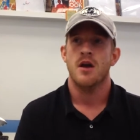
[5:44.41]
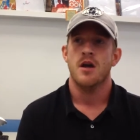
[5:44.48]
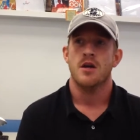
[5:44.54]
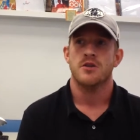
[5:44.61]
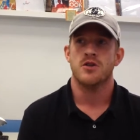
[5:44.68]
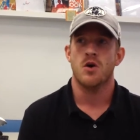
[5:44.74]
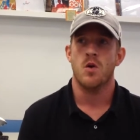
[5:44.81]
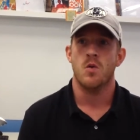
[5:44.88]

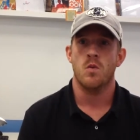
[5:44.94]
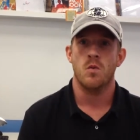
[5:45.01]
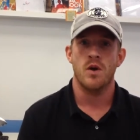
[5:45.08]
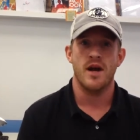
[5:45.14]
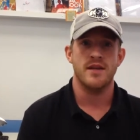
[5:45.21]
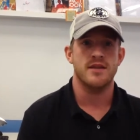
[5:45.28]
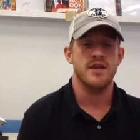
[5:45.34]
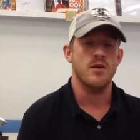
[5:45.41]
So what
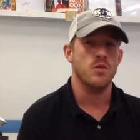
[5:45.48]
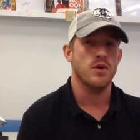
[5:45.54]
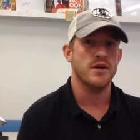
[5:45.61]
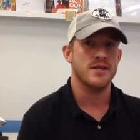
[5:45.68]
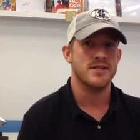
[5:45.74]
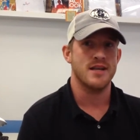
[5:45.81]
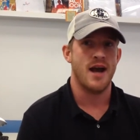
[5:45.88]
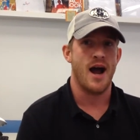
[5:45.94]
I did
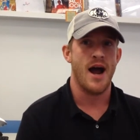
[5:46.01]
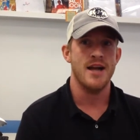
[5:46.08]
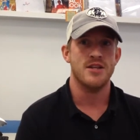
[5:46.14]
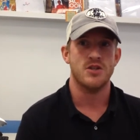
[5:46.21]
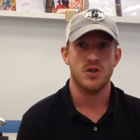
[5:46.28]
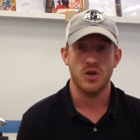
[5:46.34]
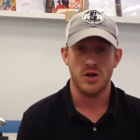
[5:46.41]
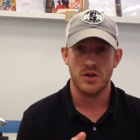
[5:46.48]
was I
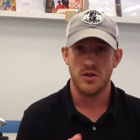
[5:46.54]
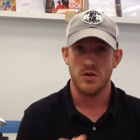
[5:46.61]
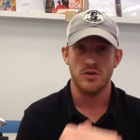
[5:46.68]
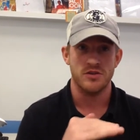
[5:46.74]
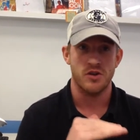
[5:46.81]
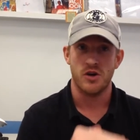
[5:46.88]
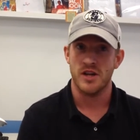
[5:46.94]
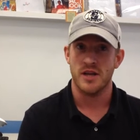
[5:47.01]
took those
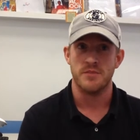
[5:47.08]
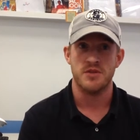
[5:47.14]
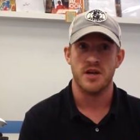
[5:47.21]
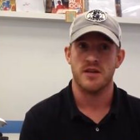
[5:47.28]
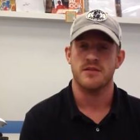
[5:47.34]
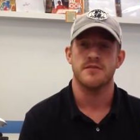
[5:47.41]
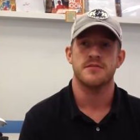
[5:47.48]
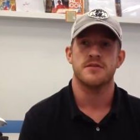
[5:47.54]
learning
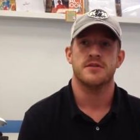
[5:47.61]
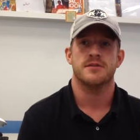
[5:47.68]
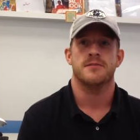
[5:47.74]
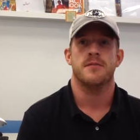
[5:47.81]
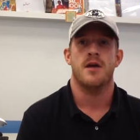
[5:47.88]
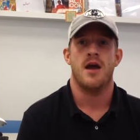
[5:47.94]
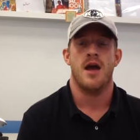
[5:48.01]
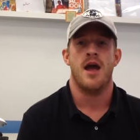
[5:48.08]
objectives
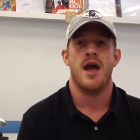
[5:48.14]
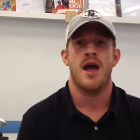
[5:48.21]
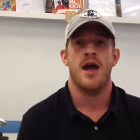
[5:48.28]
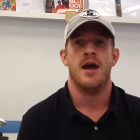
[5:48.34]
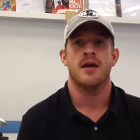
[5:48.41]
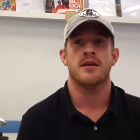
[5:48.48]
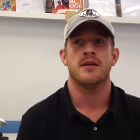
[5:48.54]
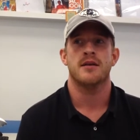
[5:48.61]

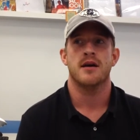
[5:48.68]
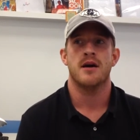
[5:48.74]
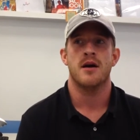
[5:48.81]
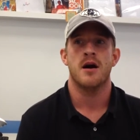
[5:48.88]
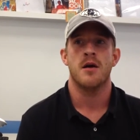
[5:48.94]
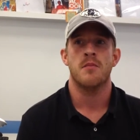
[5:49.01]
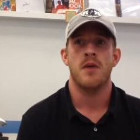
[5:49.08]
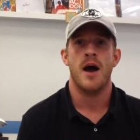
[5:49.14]
and
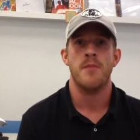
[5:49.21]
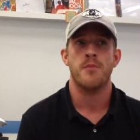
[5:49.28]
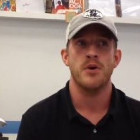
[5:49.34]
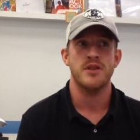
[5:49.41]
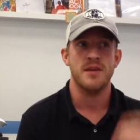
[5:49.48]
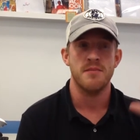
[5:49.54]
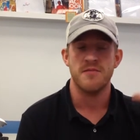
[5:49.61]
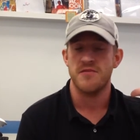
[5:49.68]
I
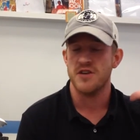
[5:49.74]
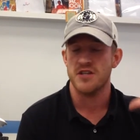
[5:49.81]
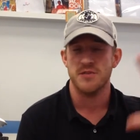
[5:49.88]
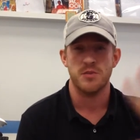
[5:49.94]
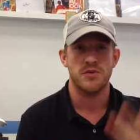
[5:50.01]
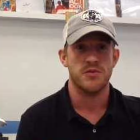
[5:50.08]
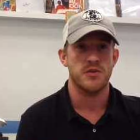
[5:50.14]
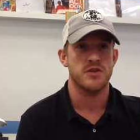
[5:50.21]
put them
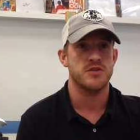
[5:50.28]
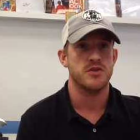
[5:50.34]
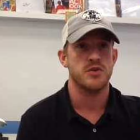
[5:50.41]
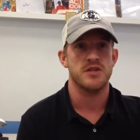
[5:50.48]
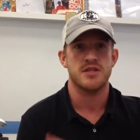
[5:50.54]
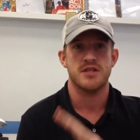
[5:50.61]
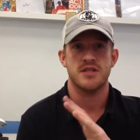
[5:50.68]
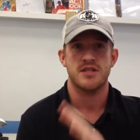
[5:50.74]
visible for the
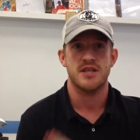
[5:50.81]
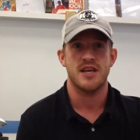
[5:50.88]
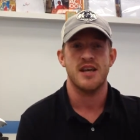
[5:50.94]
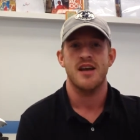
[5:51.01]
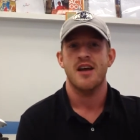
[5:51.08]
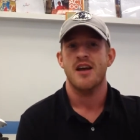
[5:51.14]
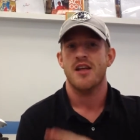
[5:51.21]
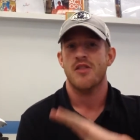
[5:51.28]
students to see
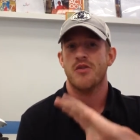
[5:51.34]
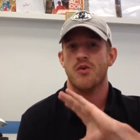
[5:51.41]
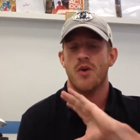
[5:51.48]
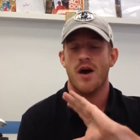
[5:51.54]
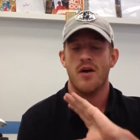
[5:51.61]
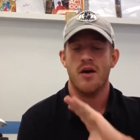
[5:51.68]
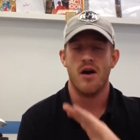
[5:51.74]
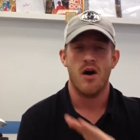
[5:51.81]

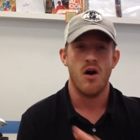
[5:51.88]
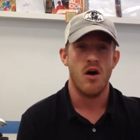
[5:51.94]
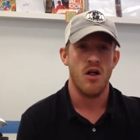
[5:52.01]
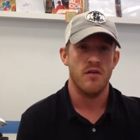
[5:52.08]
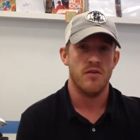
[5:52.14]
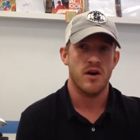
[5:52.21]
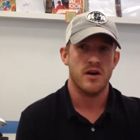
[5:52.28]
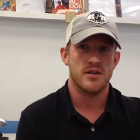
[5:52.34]
throughout
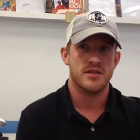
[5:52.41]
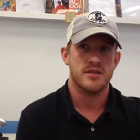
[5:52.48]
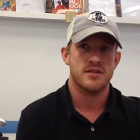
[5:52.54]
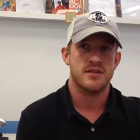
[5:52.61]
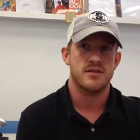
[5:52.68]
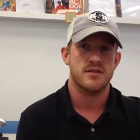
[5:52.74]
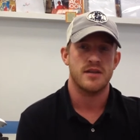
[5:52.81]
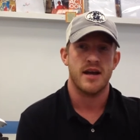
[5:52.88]
all of our
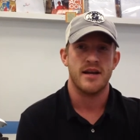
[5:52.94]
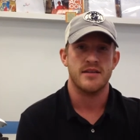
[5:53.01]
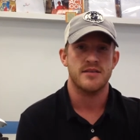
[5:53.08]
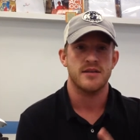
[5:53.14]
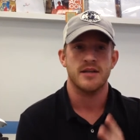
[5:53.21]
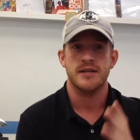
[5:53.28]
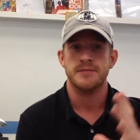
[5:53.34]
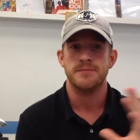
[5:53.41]
science
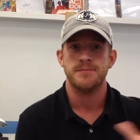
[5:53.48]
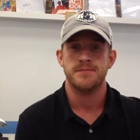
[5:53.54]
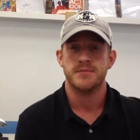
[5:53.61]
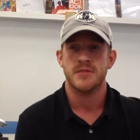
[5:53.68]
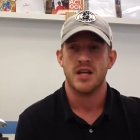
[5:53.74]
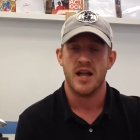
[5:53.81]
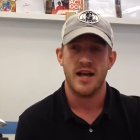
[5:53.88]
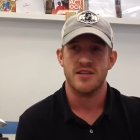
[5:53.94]

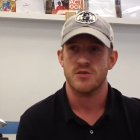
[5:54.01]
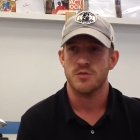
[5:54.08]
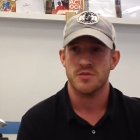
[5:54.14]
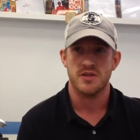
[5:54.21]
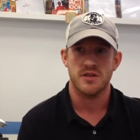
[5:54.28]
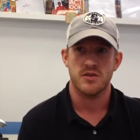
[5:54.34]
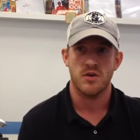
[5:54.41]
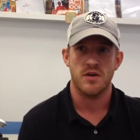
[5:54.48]

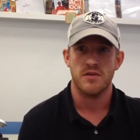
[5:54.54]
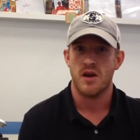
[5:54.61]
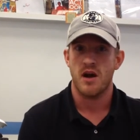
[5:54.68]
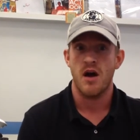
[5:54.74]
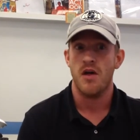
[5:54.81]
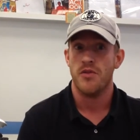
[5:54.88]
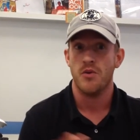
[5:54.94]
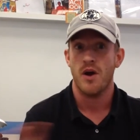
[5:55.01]
classrooms and throughout
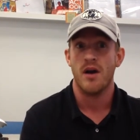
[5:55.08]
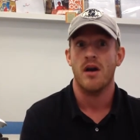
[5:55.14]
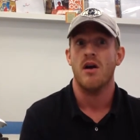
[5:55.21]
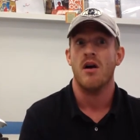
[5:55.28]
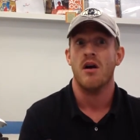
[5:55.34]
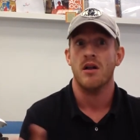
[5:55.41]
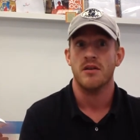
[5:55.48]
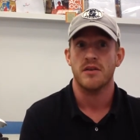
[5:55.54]

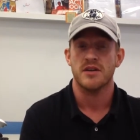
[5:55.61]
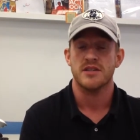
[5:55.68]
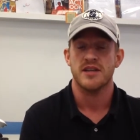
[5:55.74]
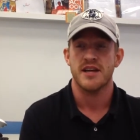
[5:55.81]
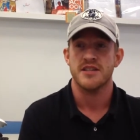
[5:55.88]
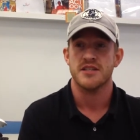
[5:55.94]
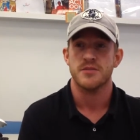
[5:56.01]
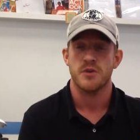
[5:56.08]
all of our
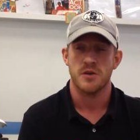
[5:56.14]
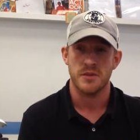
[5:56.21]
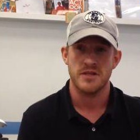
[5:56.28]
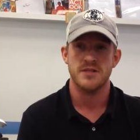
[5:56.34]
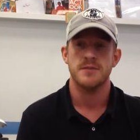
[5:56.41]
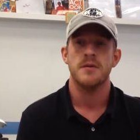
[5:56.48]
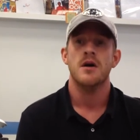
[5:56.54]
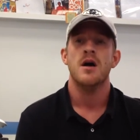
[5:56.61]
science
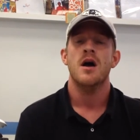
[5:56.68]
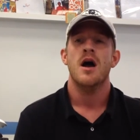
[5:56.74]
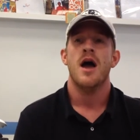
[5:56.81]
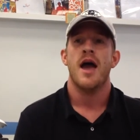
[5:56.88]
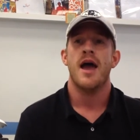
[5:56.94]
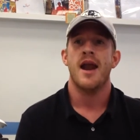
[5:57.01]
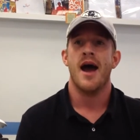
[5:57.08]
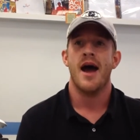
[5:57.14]
experiments.
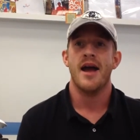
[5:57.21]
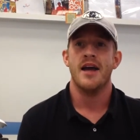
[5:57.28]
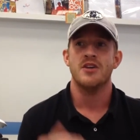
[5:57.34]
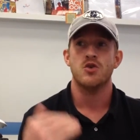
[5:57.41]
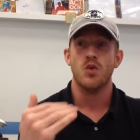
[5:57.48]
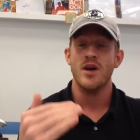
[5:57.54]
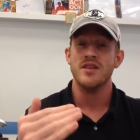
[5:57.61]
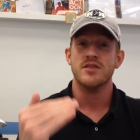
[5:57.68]
And I
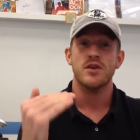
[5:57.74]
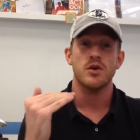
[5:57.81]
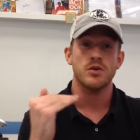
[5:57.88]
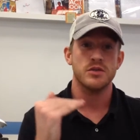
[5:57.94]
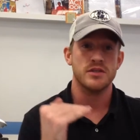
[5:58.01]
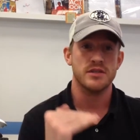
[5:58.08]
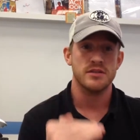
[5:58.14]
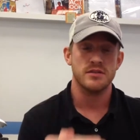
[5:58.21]
addressed
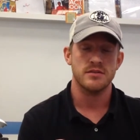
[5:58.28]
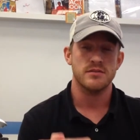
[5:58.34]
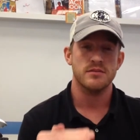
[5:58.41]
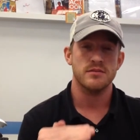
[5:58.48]
those